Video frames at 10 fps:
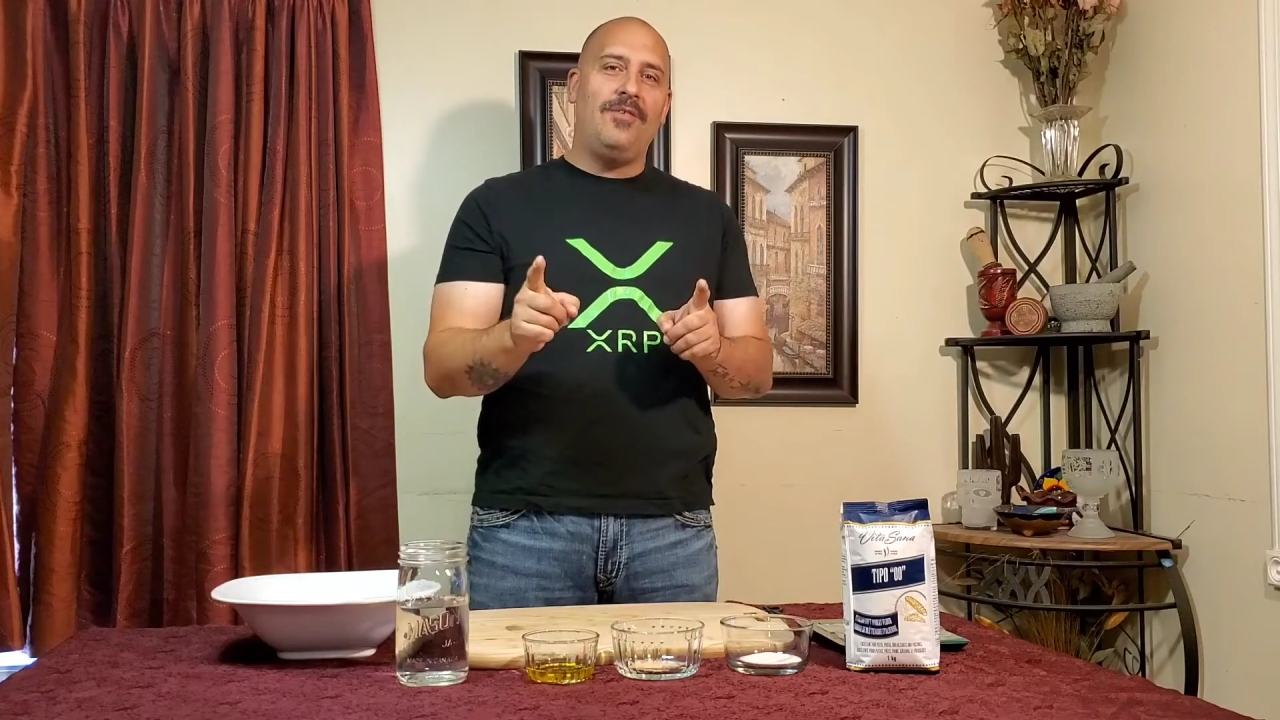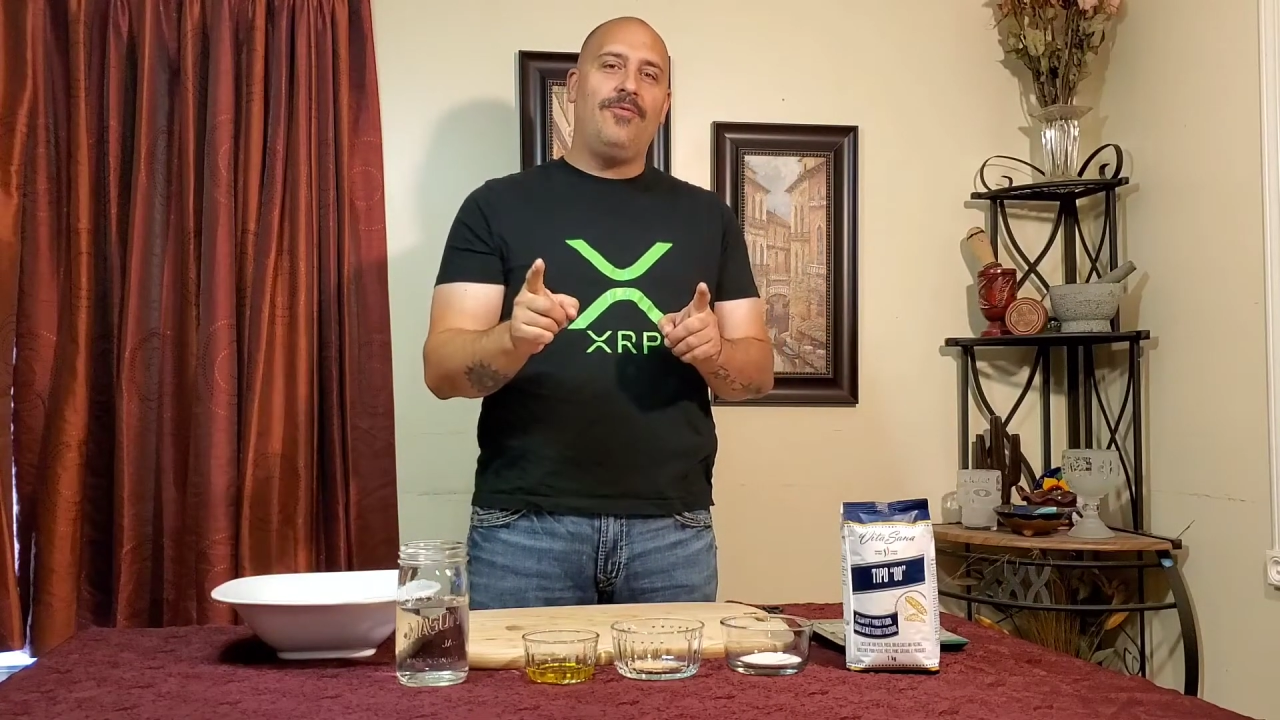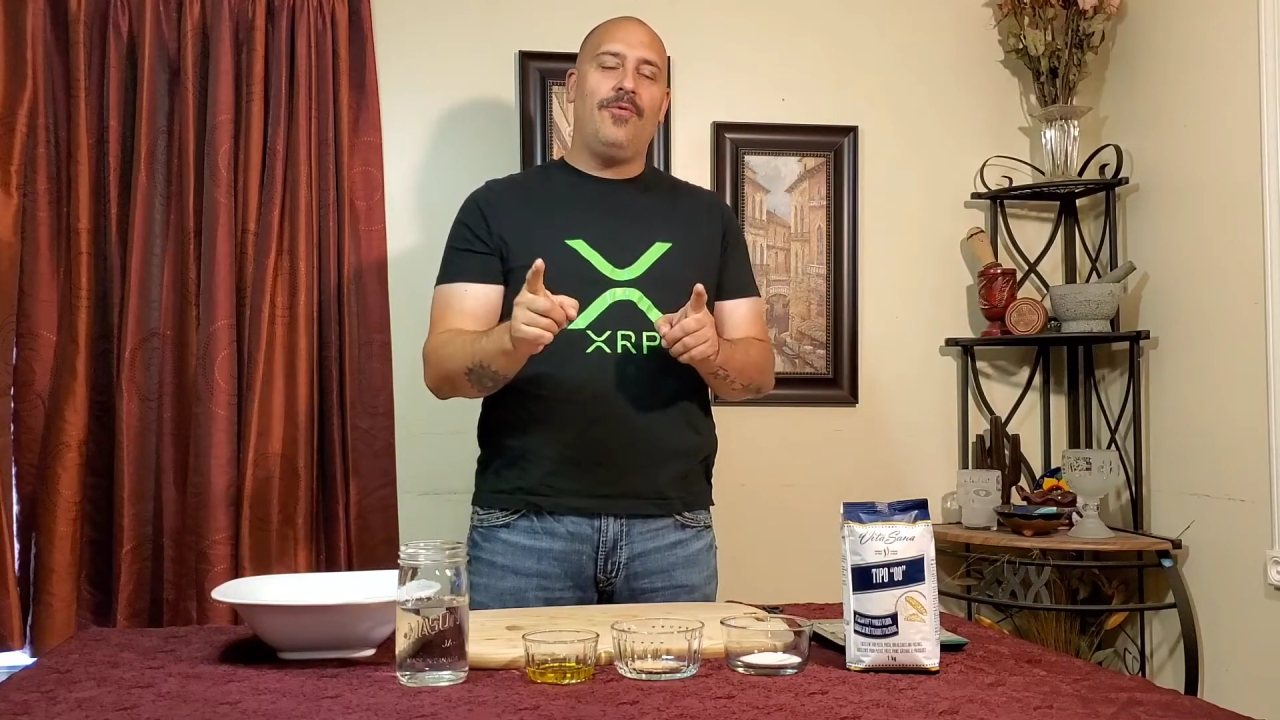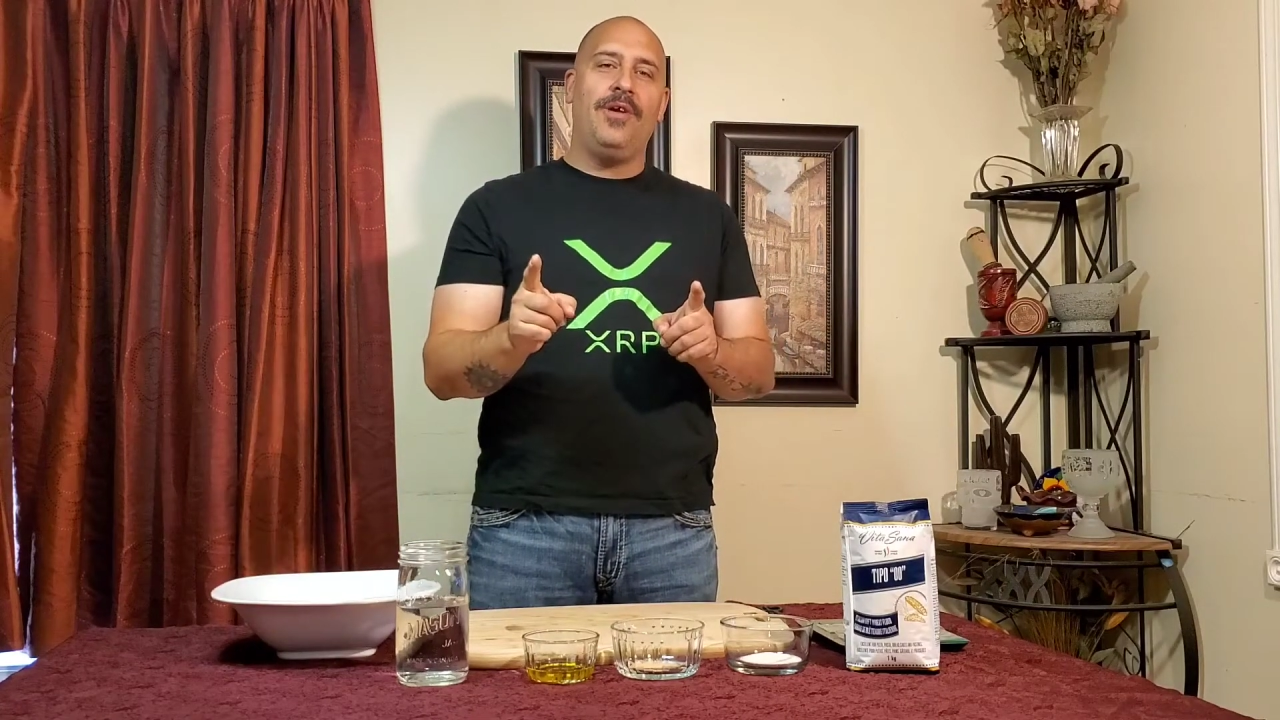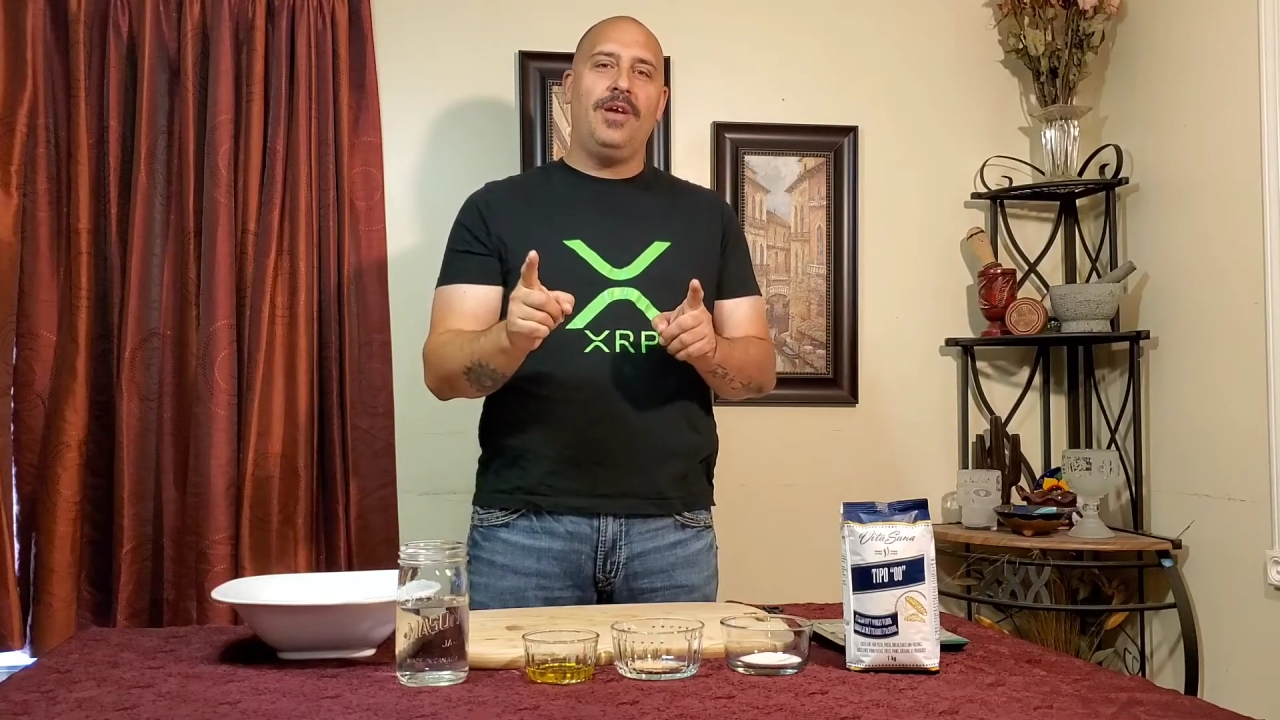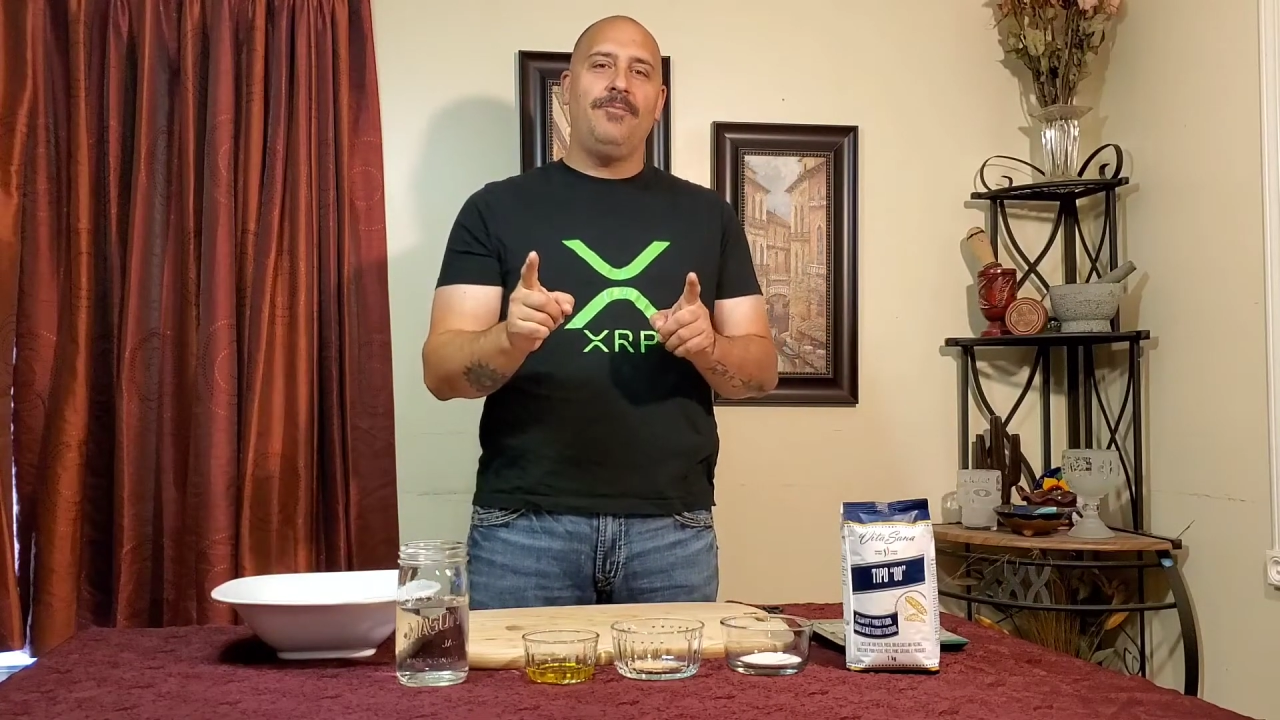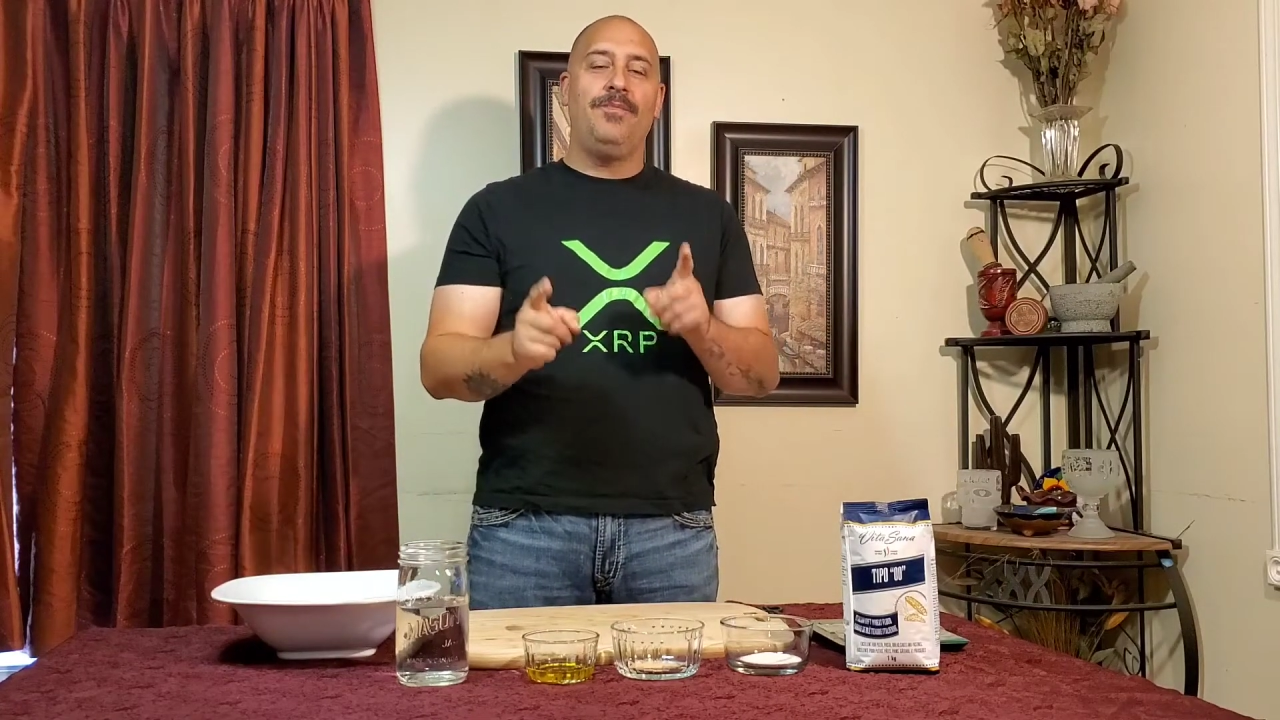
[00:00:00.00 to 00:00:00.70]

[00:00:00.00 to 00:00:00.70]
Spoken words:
for you.